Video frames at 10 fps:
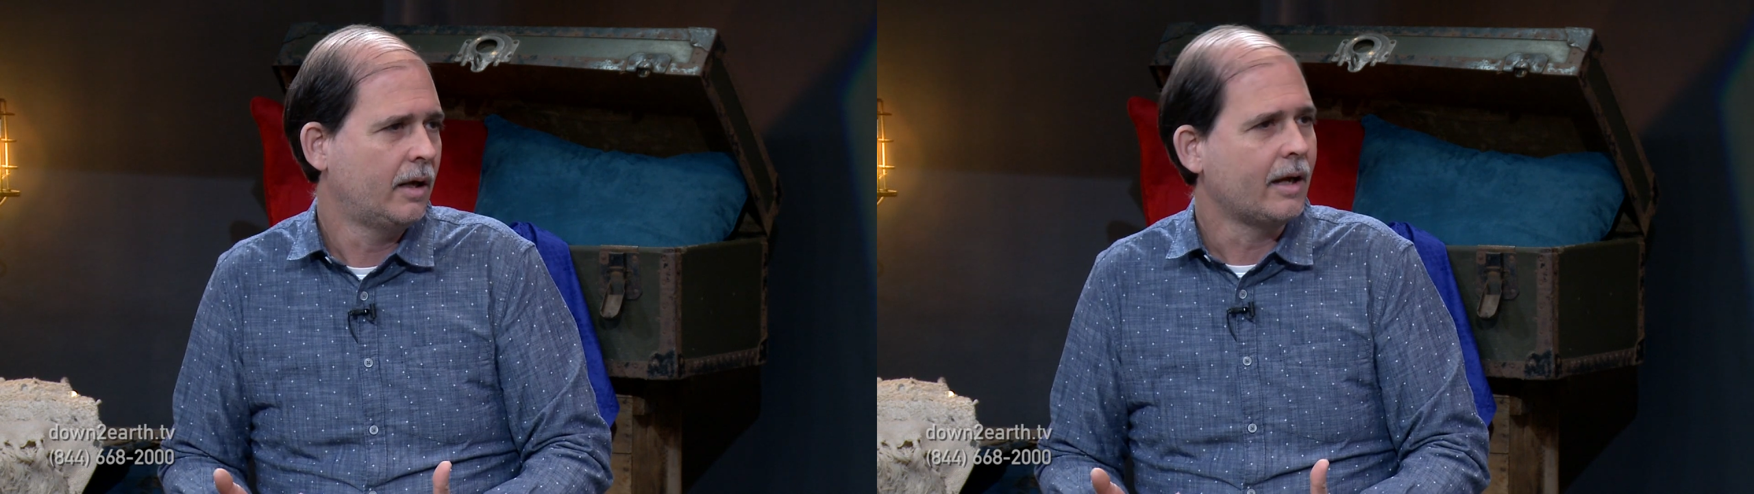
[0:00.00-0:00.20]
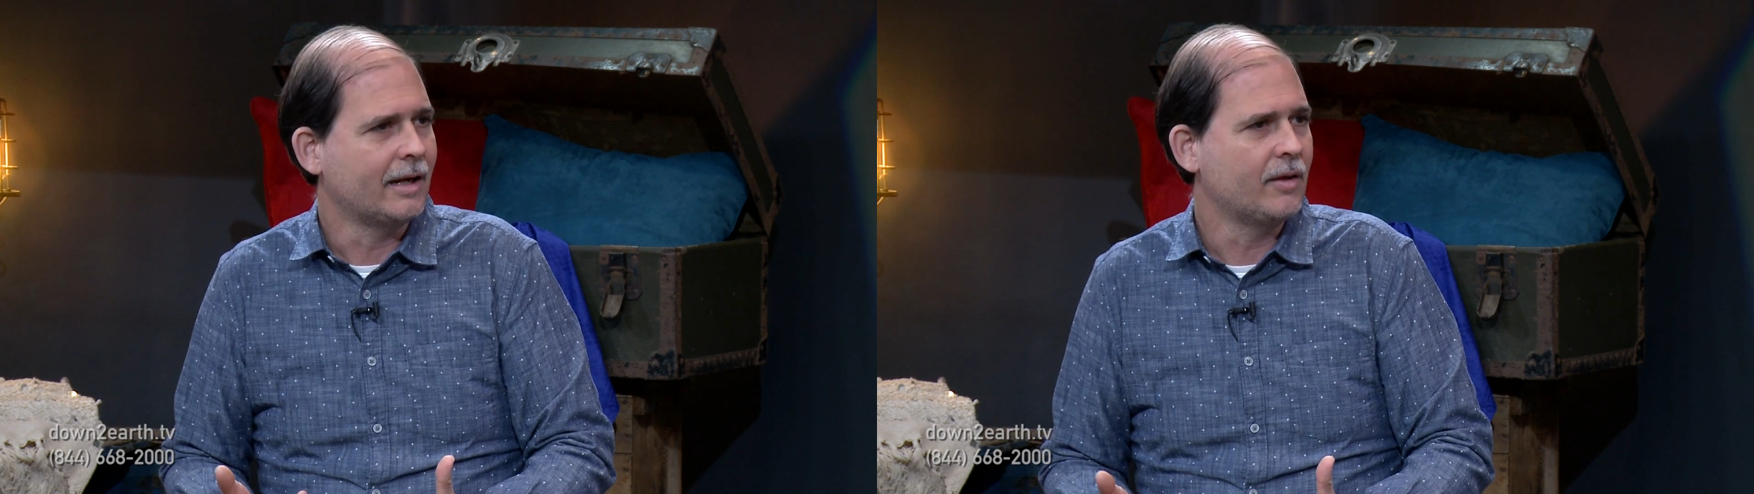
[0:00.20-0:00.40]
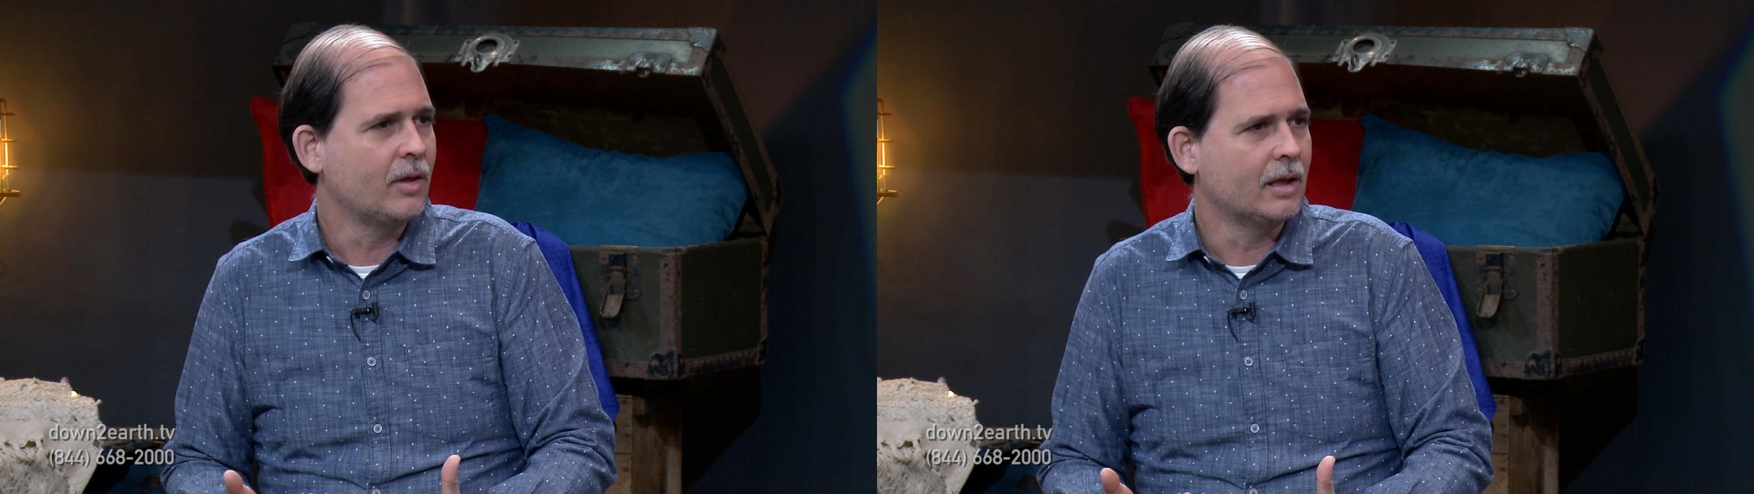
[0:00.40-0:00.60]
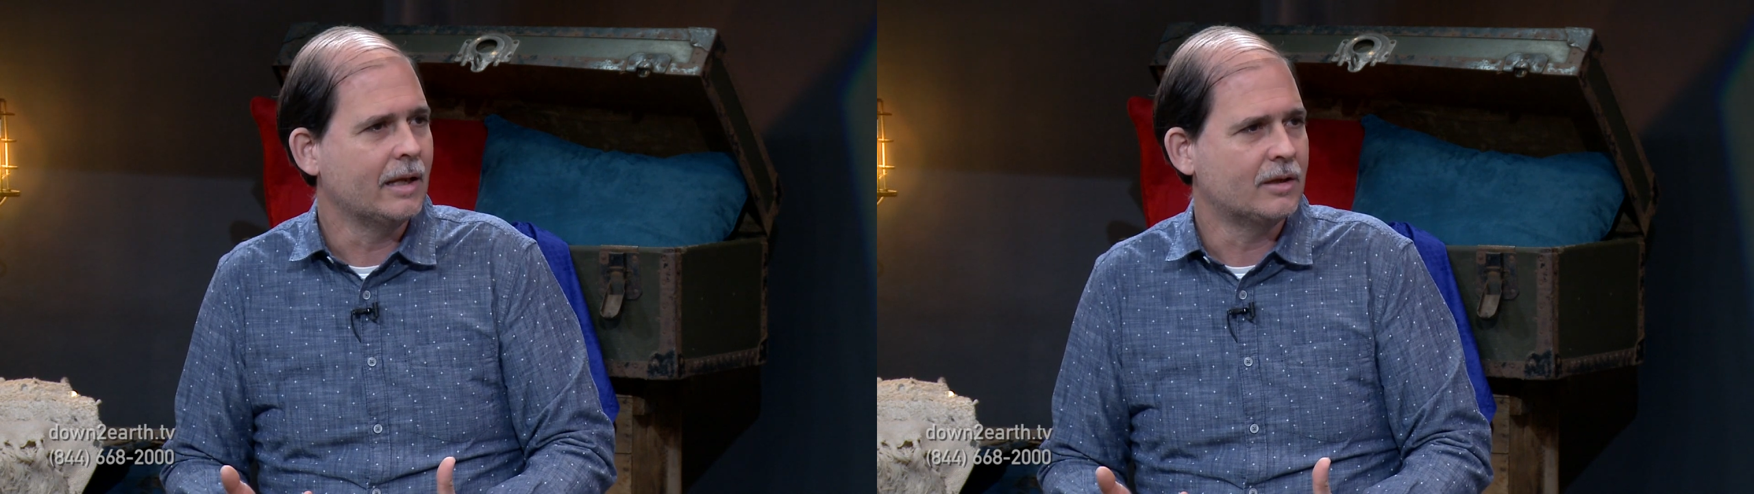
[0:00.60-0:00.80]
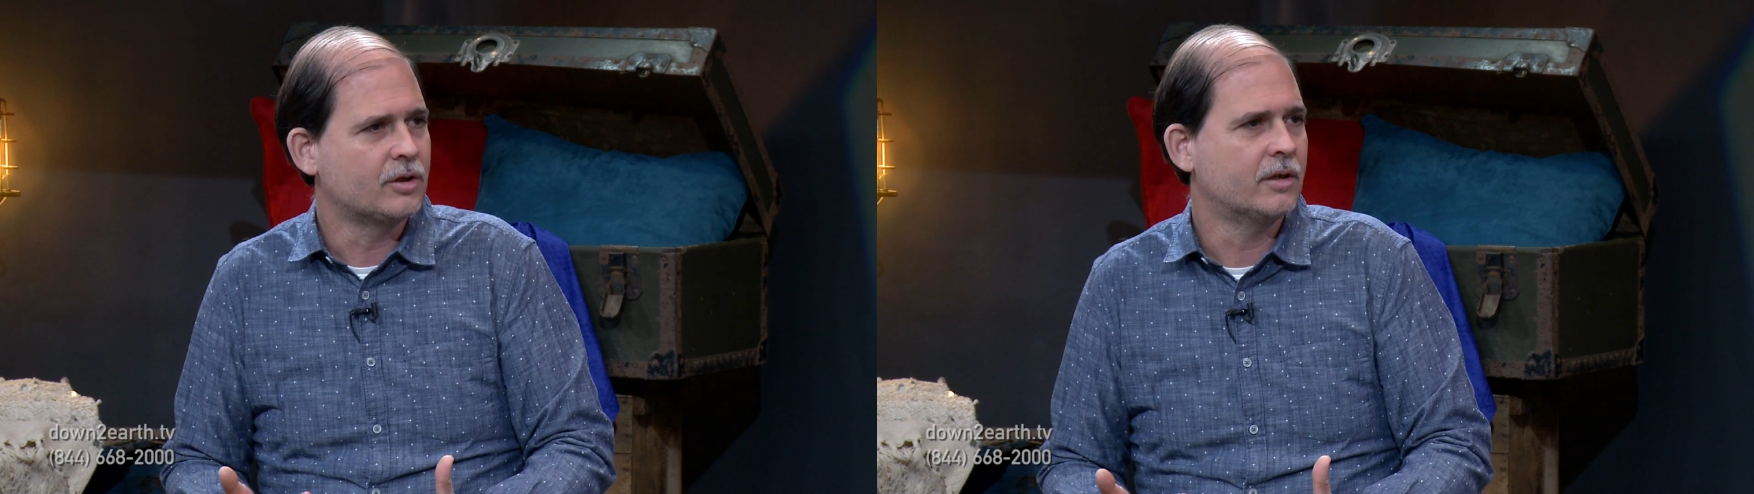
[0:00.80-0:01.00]
And I think
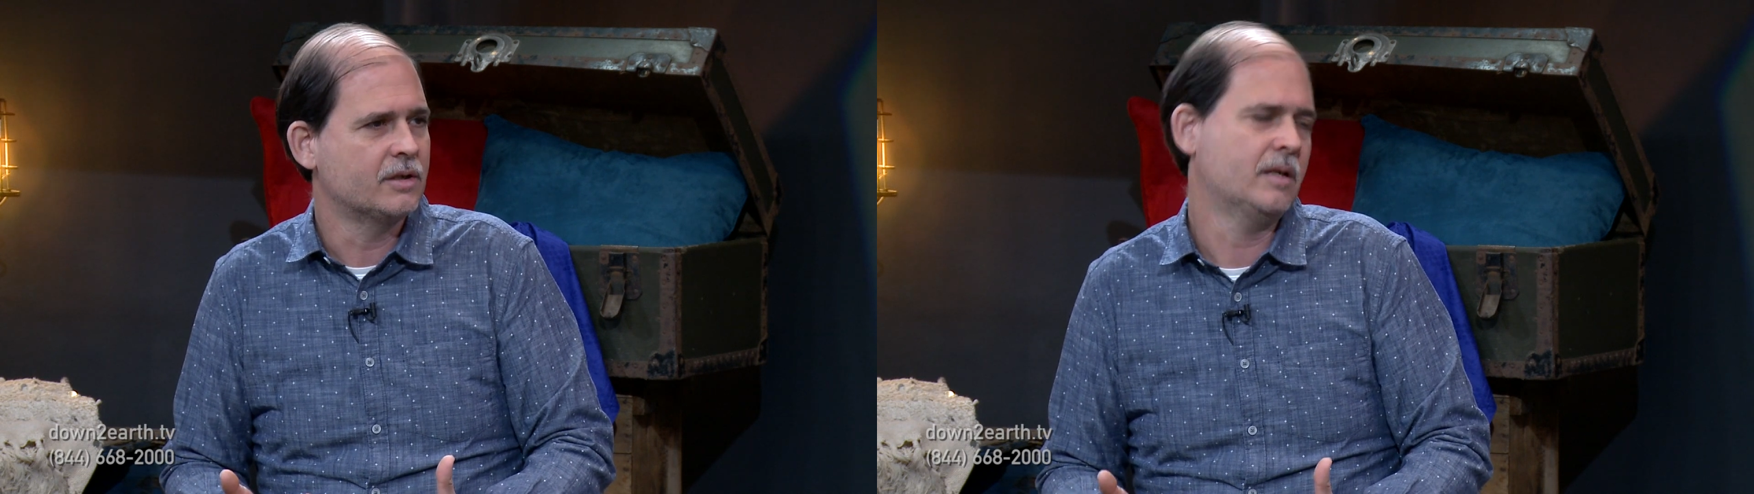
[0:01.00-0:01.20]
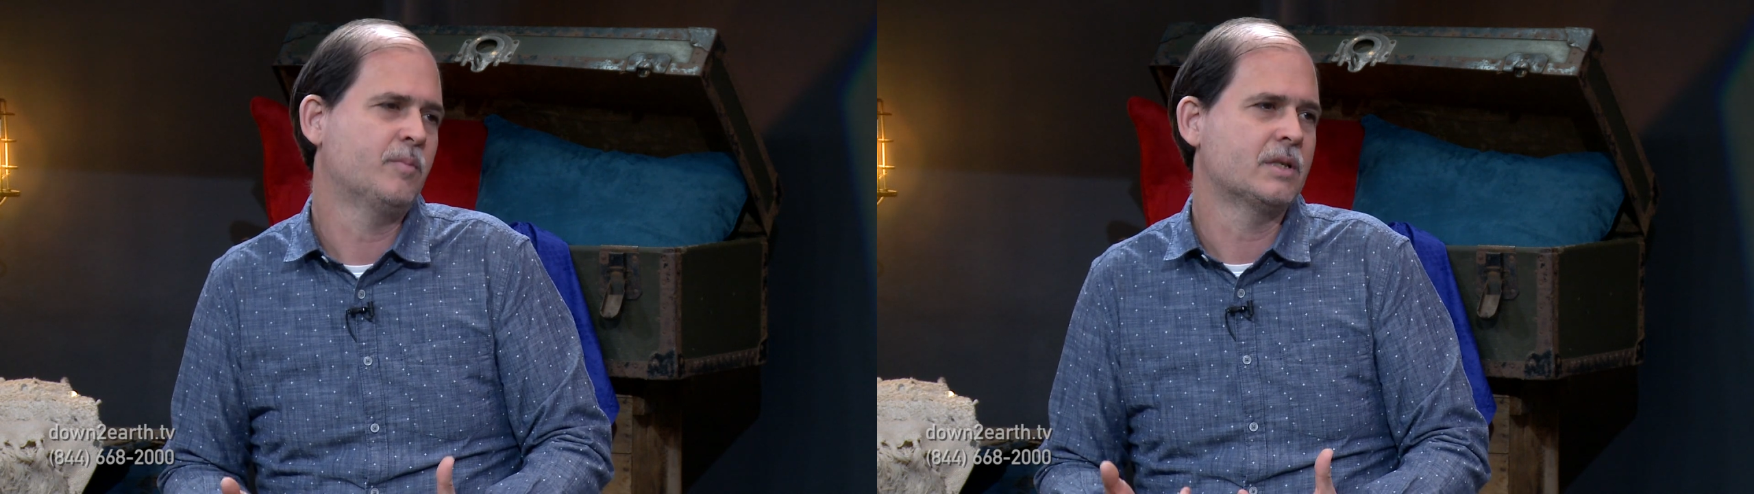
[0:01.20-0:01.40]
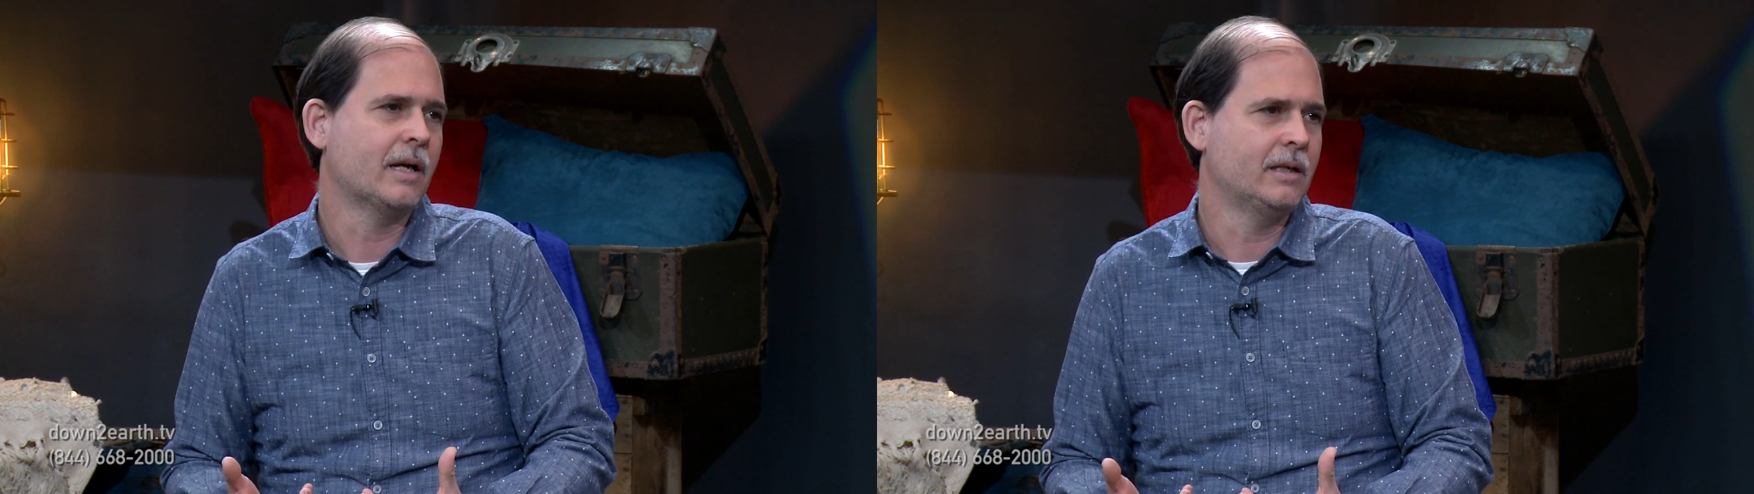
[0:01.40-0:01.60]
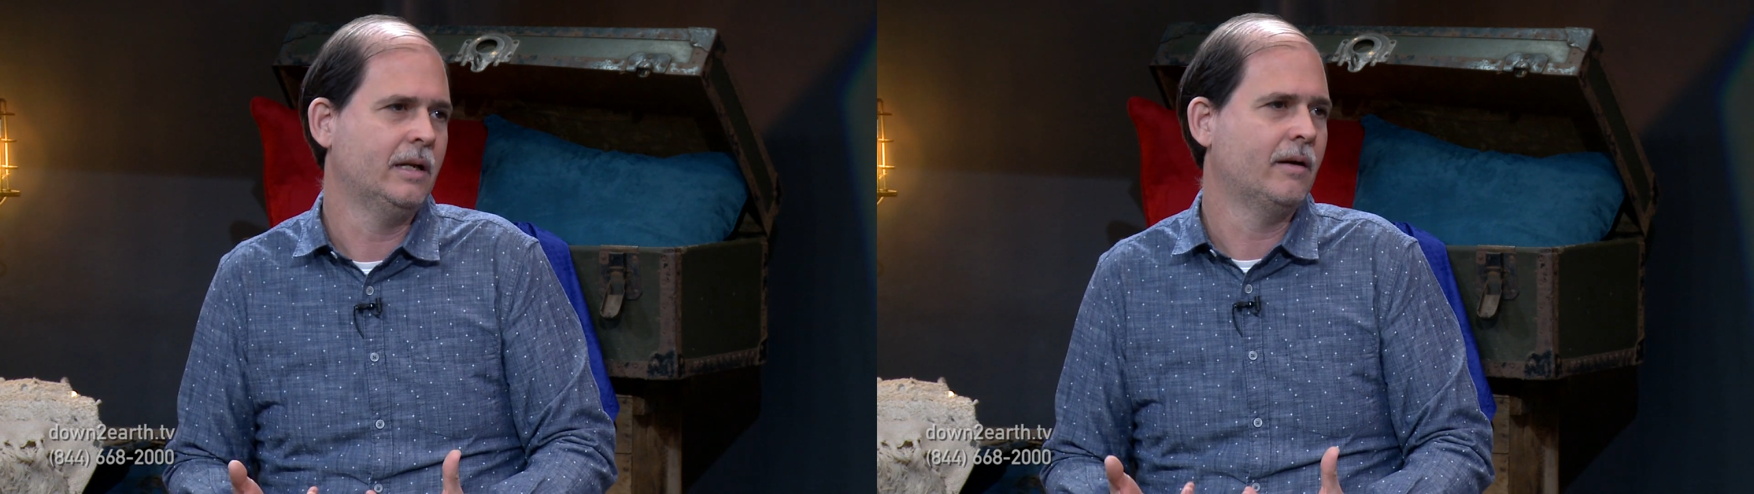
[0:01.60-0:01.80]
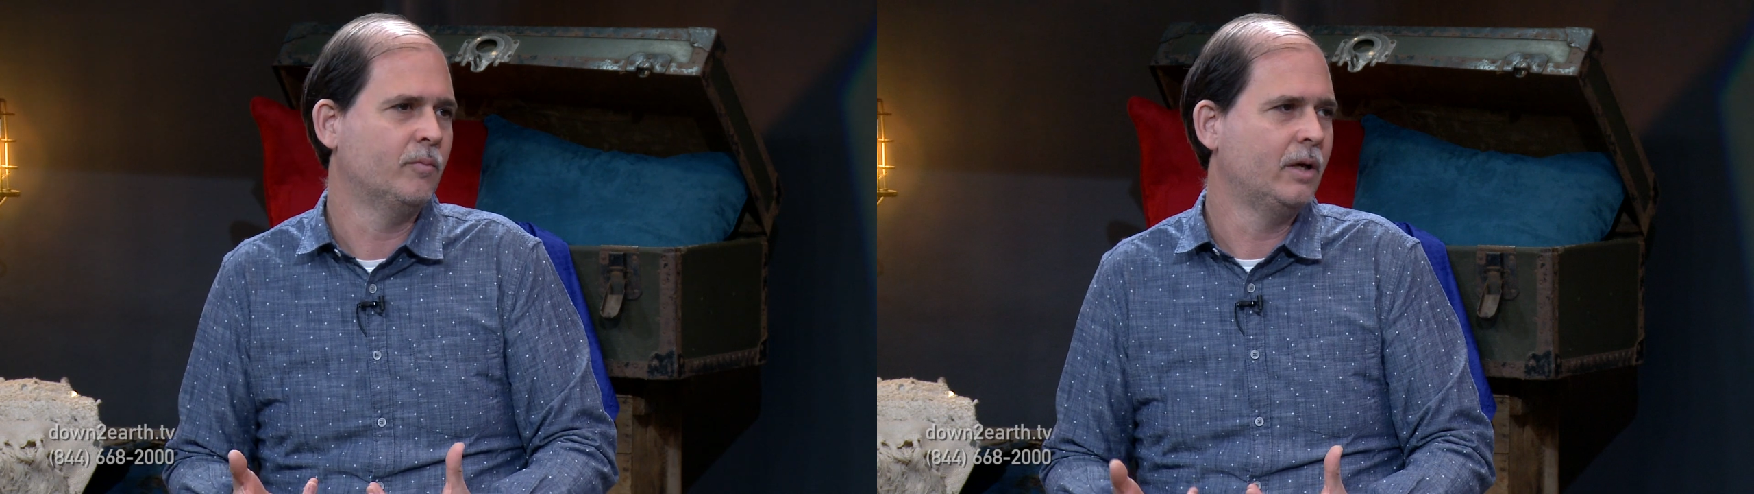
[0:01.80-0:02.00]
that turns upside
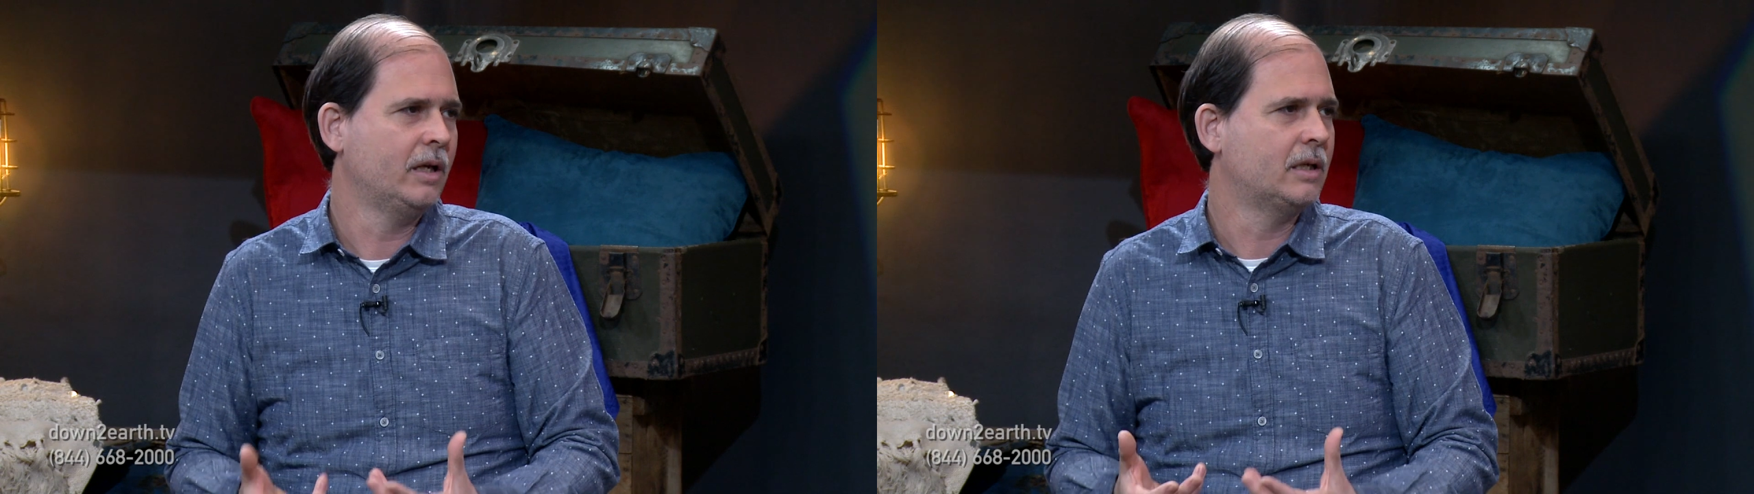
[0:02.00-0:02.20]
down many